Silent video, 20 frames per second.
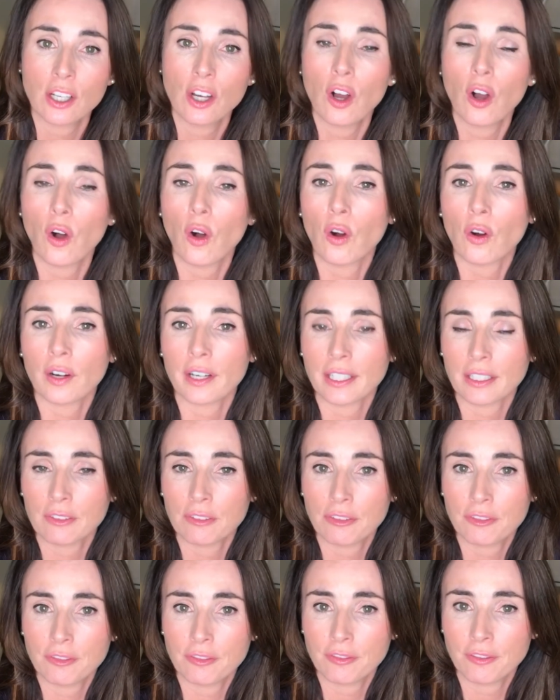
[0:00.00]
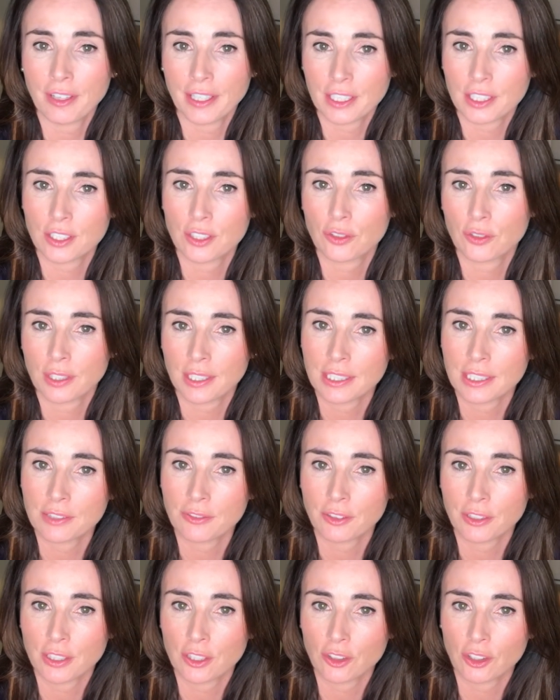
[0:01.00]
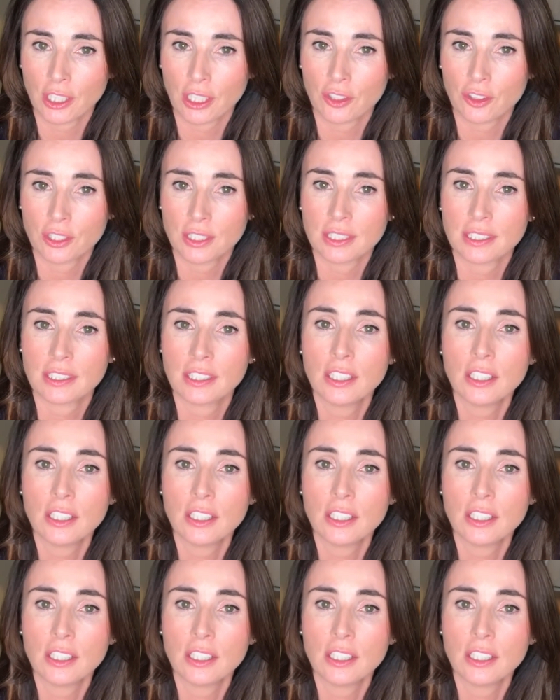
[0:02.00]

or in fat transfer injections.